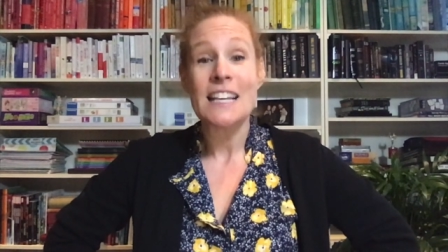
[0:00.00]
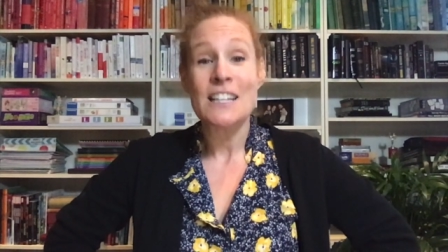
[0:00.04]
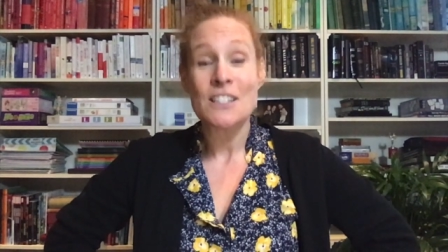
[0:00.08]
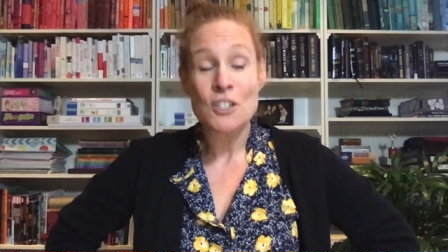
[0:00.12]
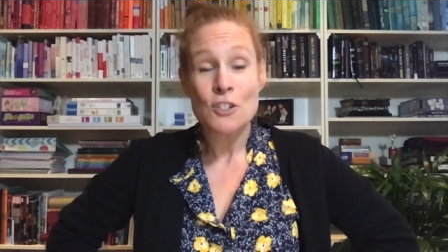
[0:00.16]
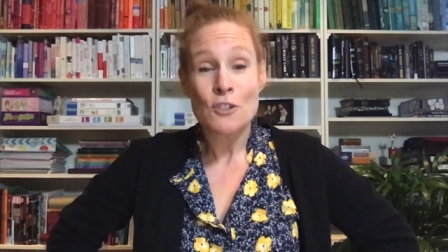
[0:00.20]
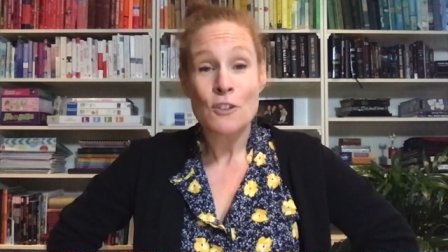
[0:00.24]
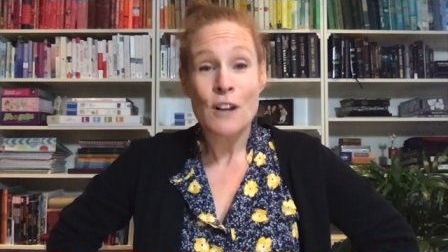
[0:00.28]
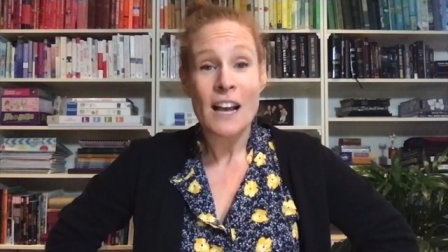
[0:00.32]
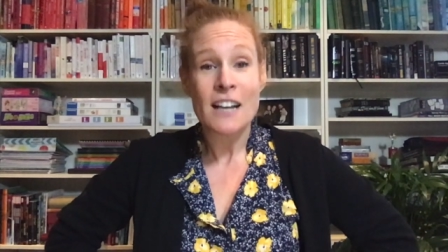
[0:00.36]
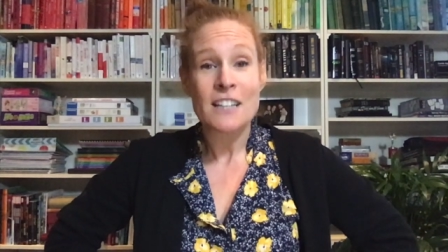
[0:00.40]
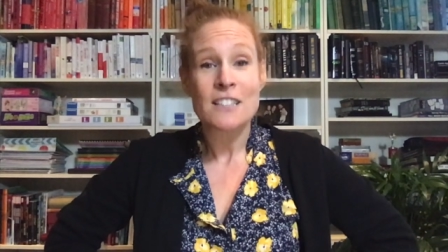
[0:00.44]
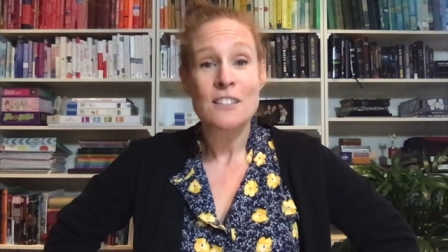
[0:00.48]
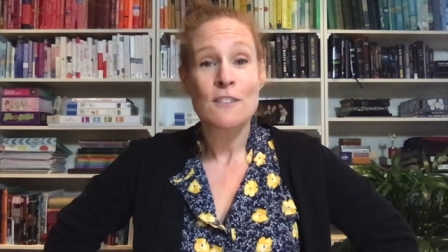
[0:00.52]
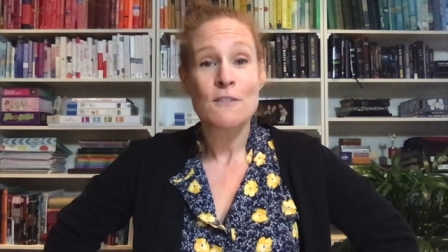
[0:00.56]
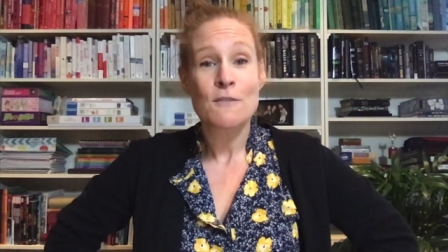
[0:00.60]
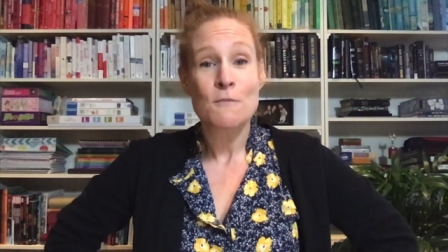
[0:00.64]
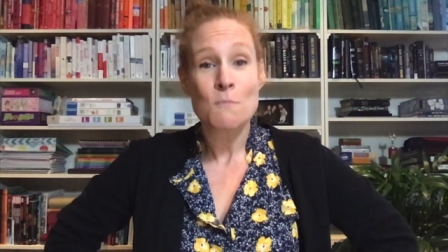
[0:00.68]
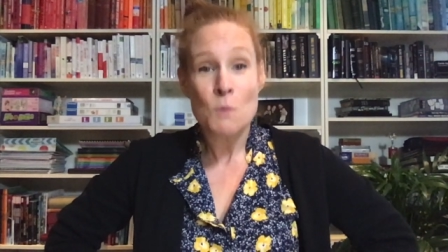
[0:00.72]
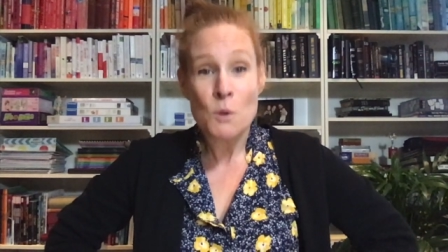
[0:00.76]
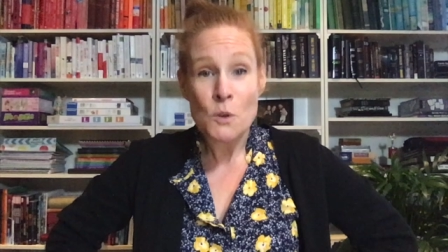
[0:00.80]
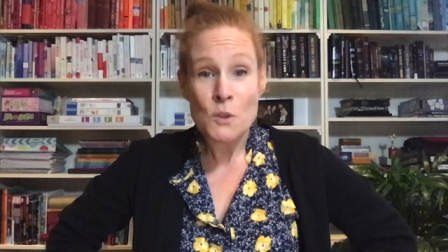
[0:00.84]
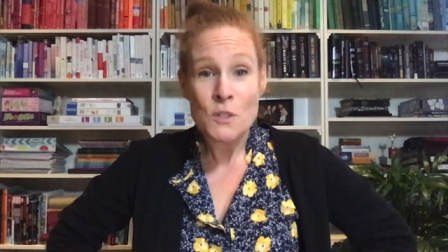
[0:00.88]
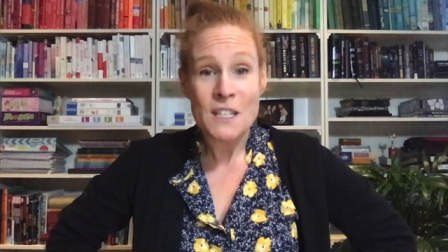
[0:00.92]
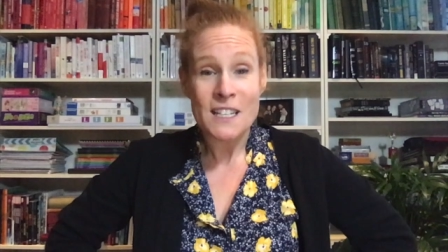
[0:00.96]
interactive
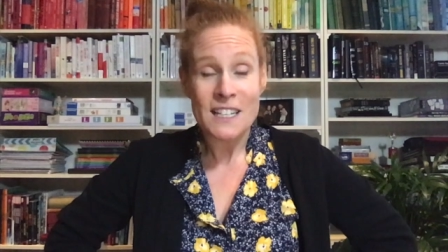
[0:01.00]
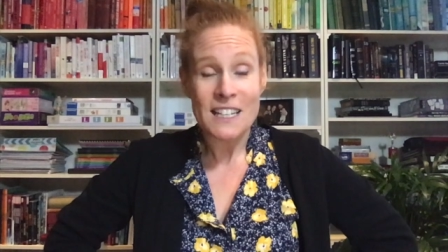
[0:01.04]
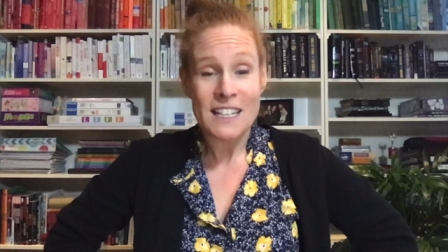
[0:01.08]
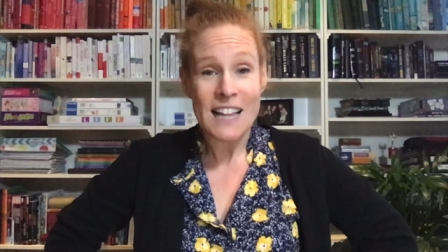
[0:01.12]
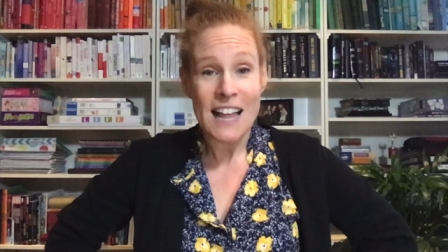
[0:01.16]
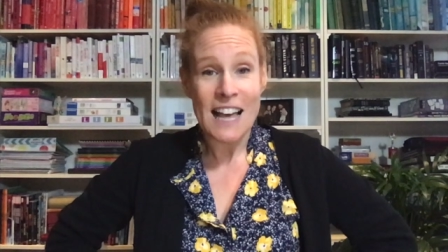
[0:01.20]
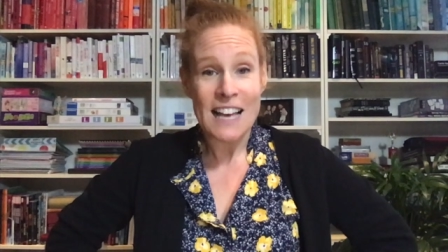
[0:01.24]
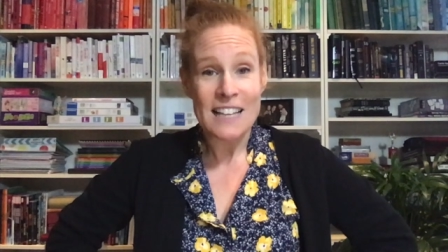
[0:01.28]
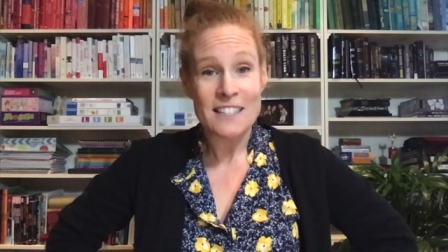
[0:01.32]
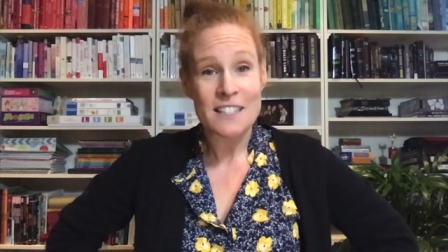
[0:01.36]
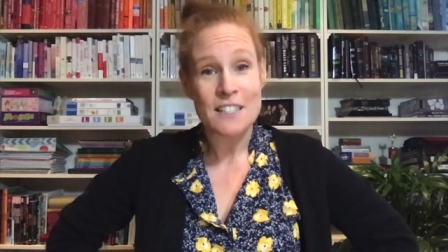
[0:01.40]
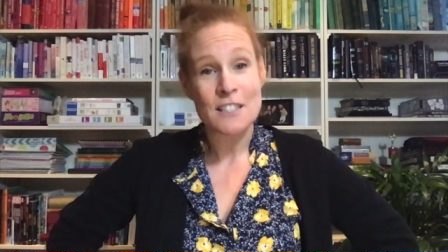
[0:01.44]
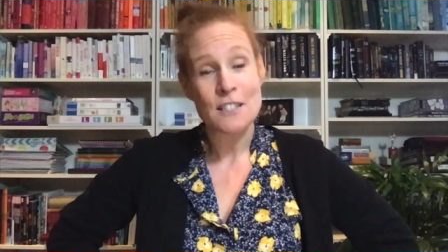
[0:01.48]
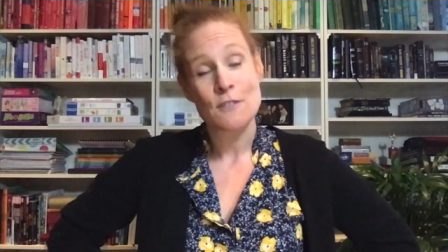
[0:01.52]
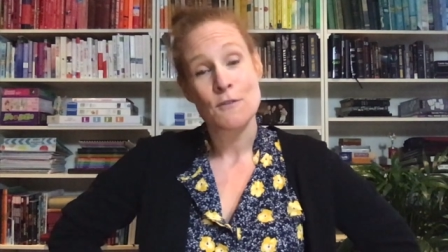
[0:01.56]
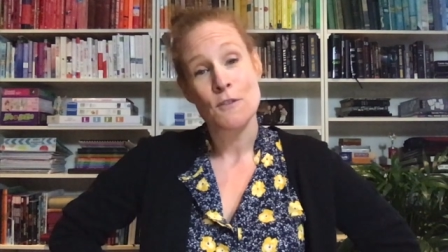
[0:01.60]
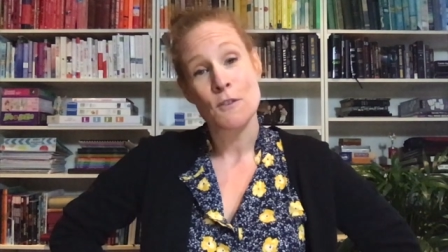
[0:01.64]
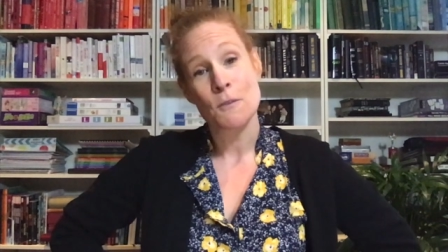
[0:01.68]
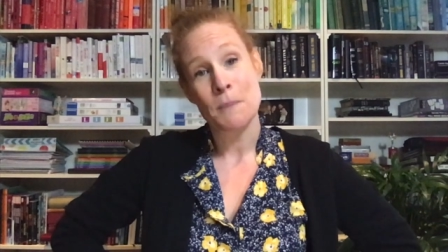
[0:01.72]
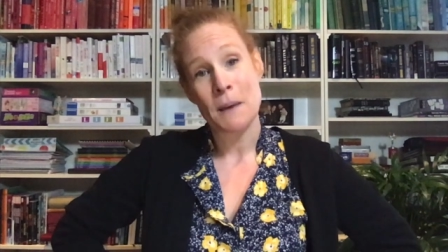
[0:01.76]
music classes for